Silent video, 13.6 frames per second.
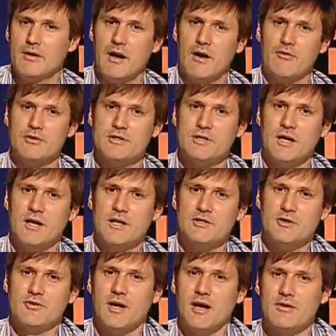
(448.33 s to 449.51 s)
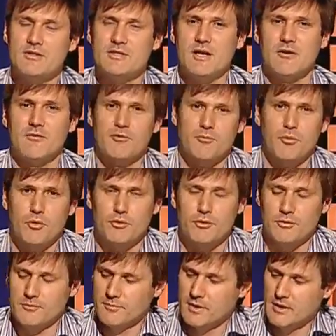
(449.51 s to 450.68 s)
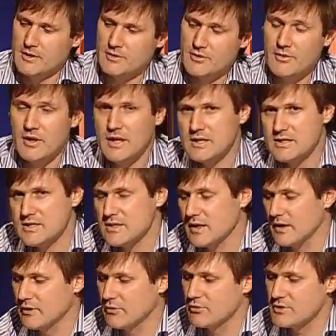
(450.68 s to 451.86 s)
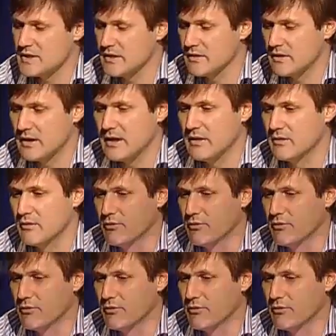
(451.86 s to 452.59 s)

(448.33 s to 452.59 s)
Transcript: now resides on the other side of the portal. So on the next slide, you'll see the key